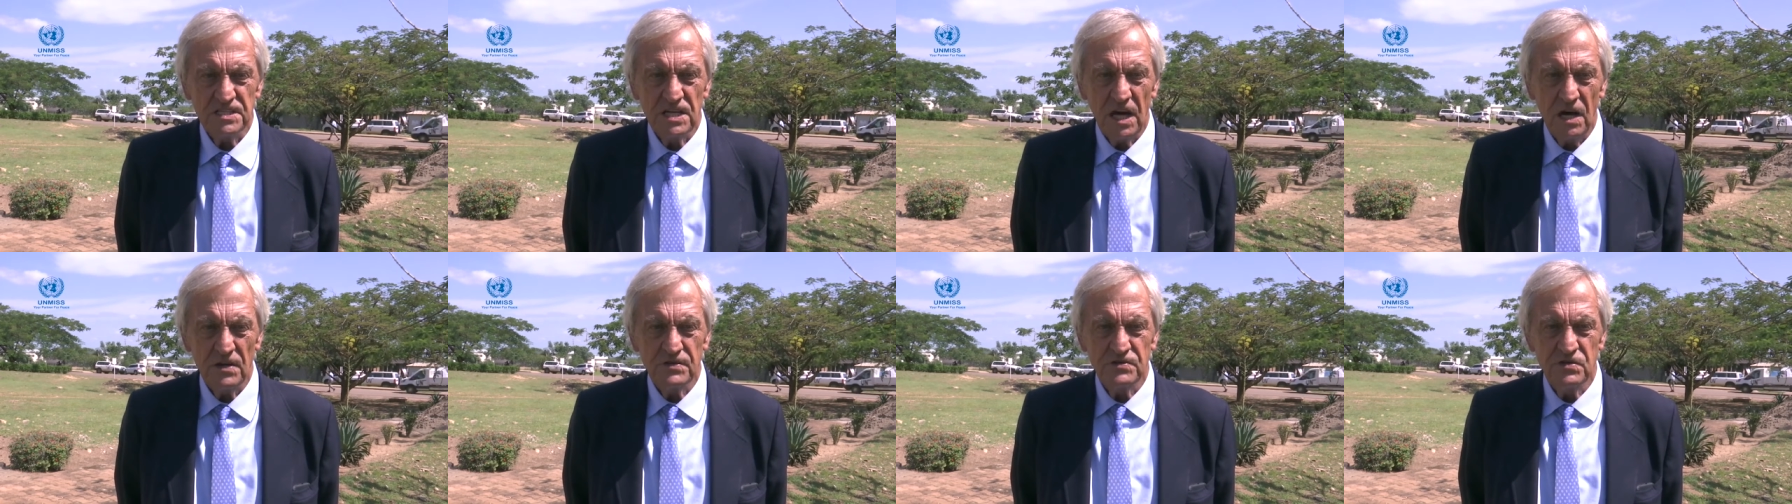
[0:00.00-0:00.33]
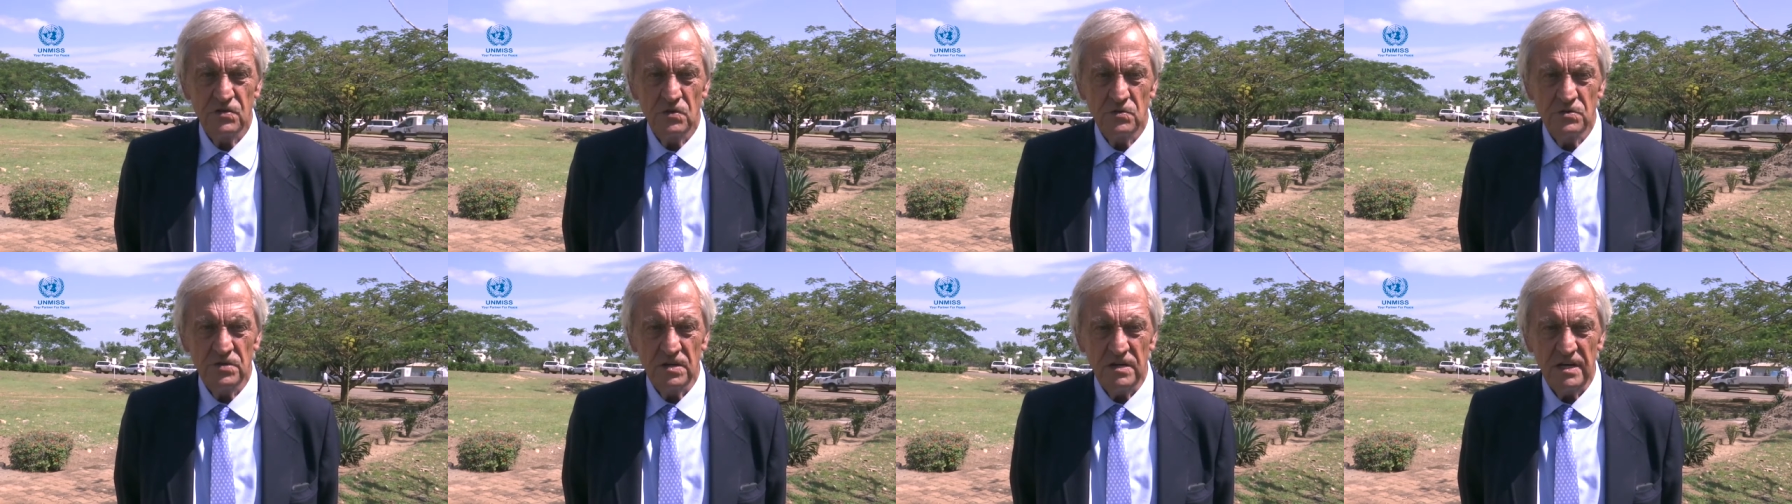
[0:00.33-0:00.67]
South
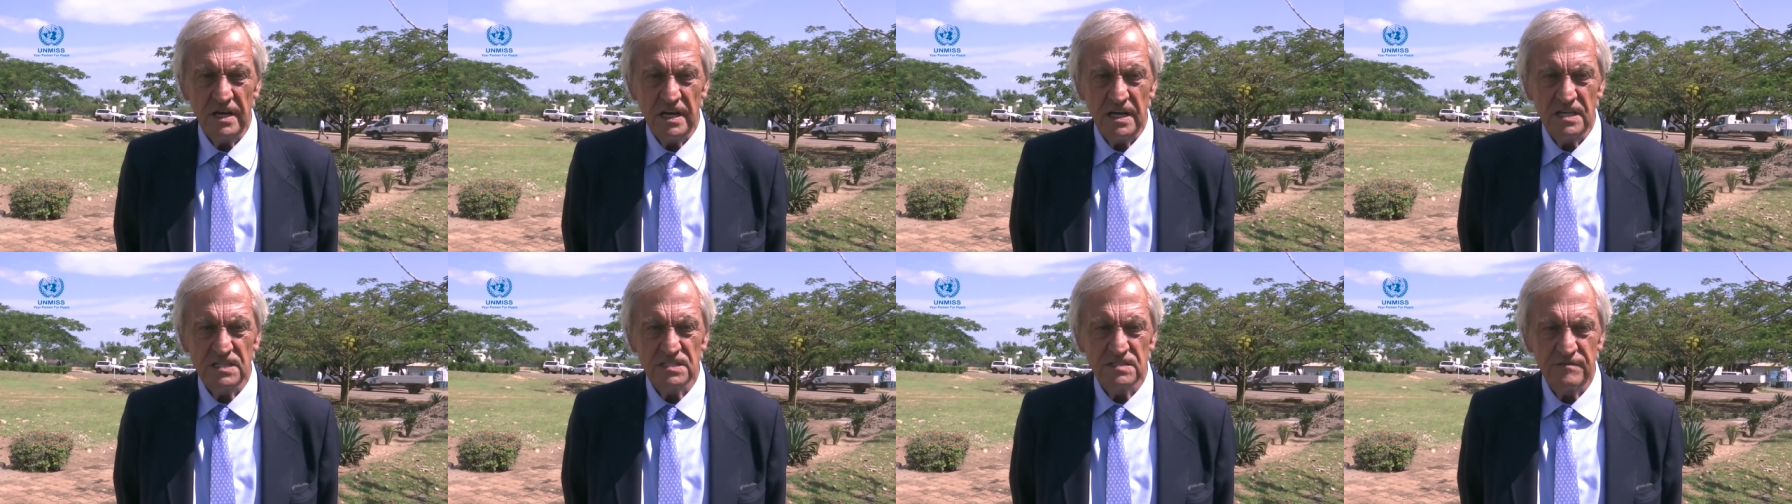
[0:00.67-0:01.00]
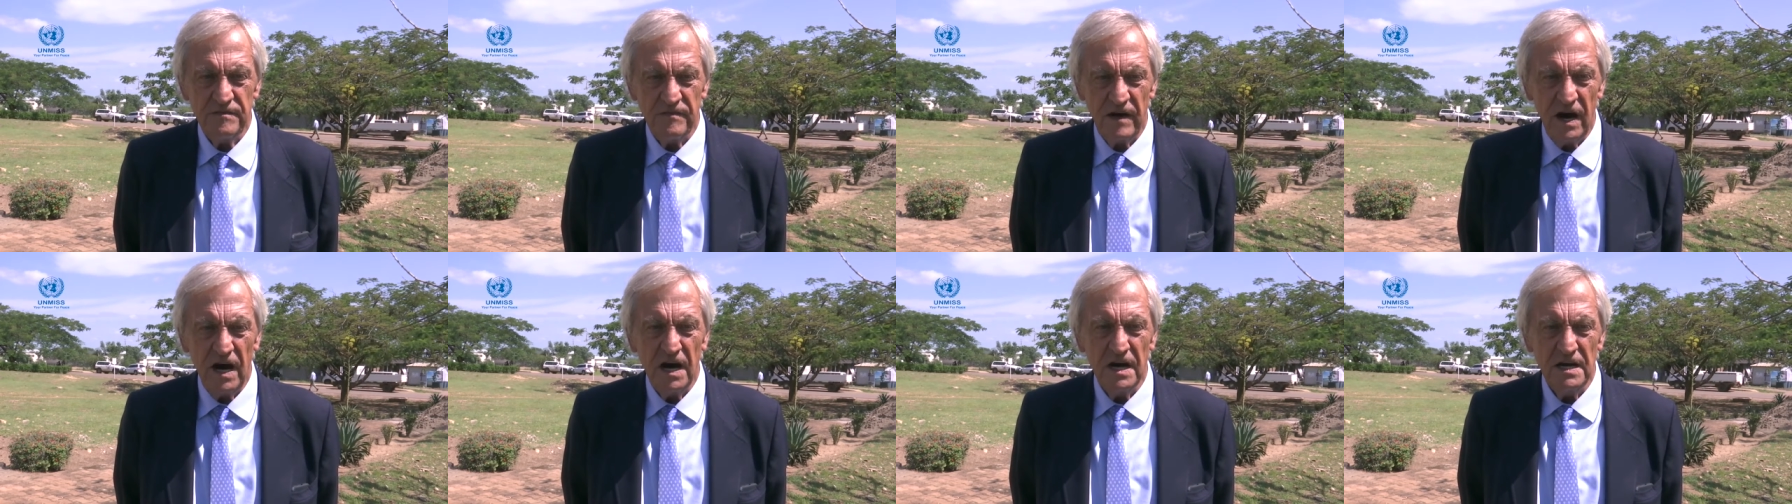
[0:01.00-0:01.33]
Sudanese
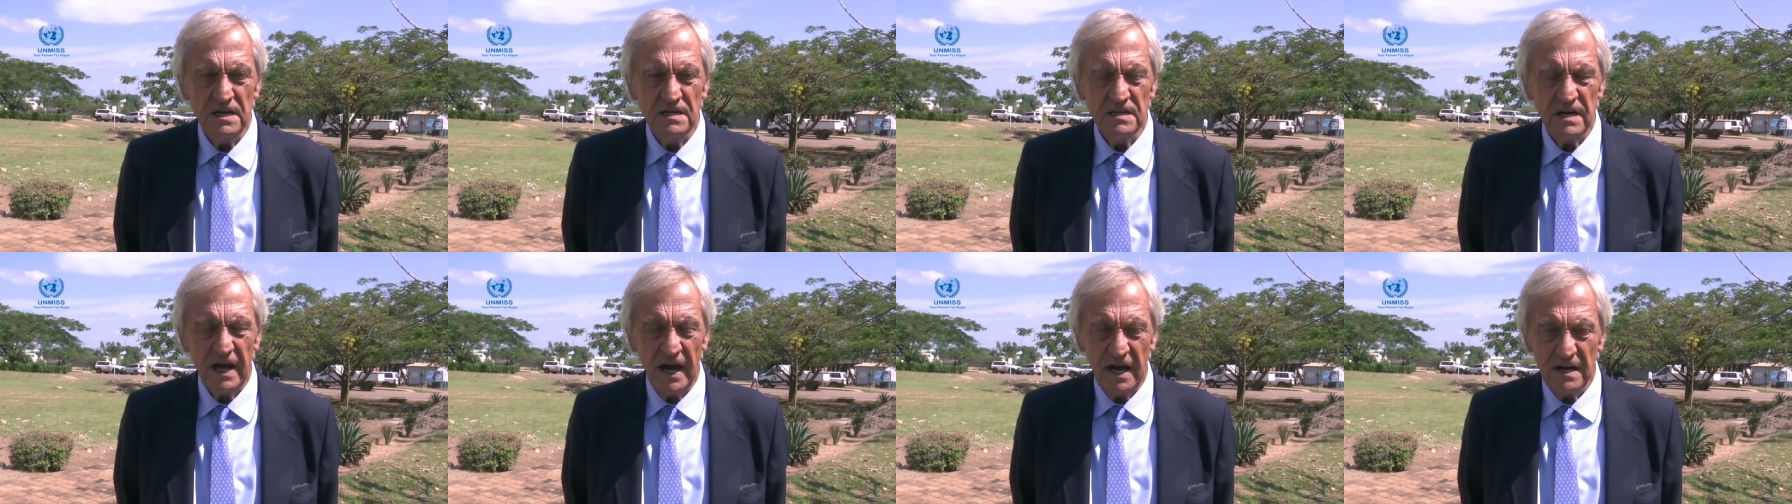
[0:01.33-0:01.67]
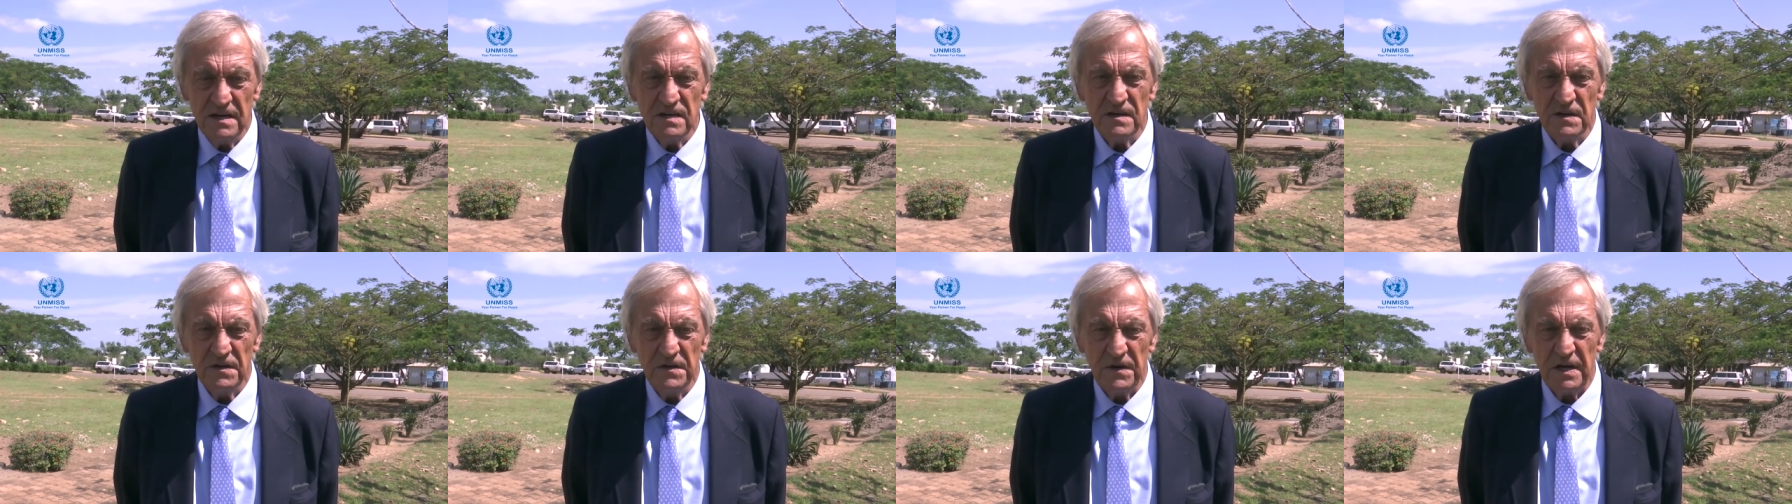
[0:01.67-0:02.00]
find
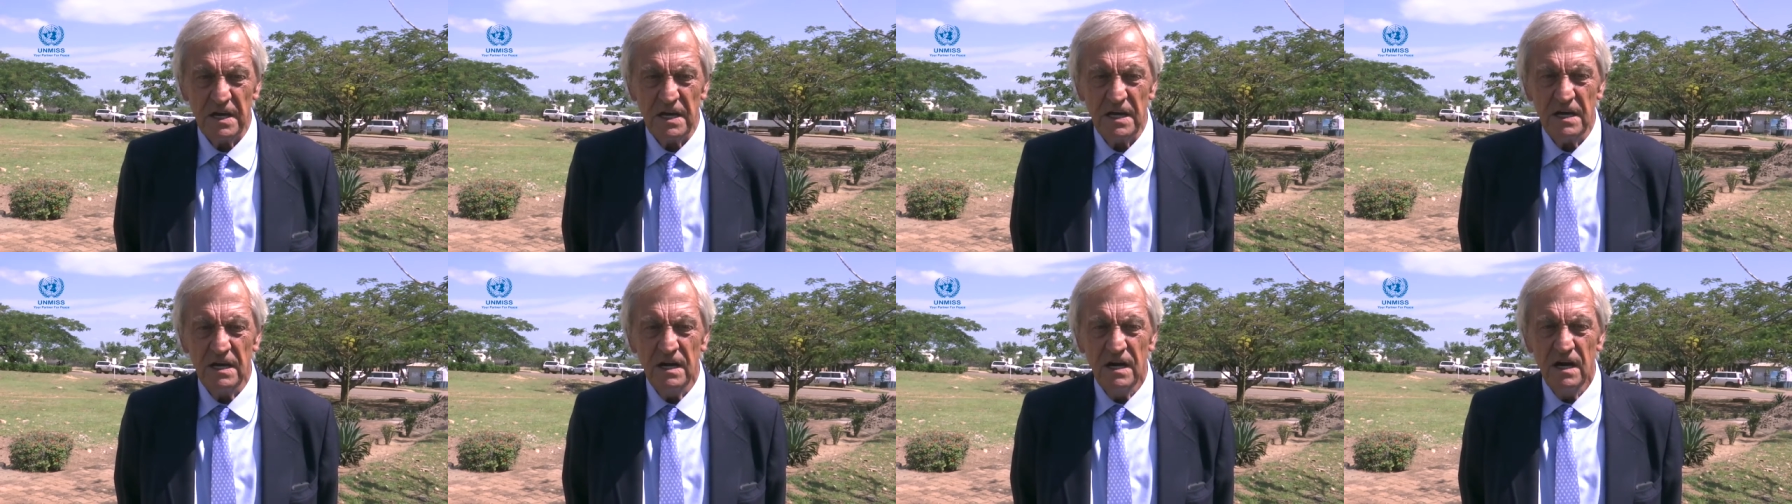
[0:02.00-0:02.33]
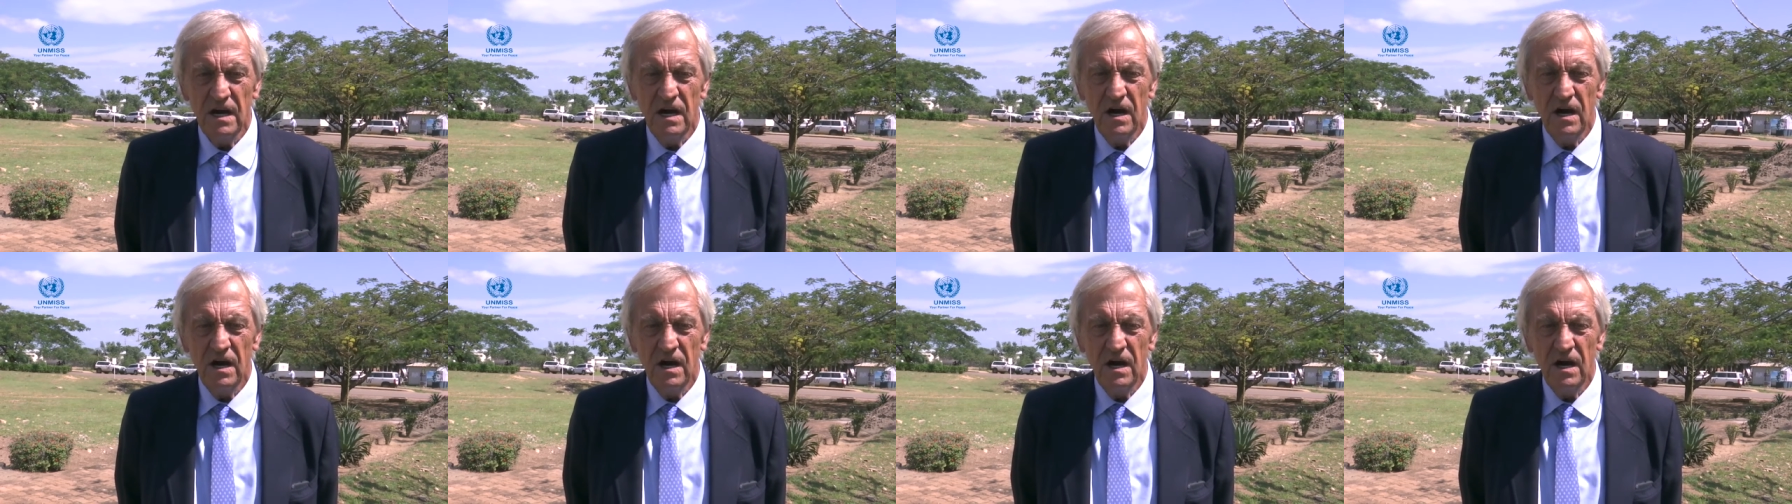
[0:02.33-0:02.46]
and agree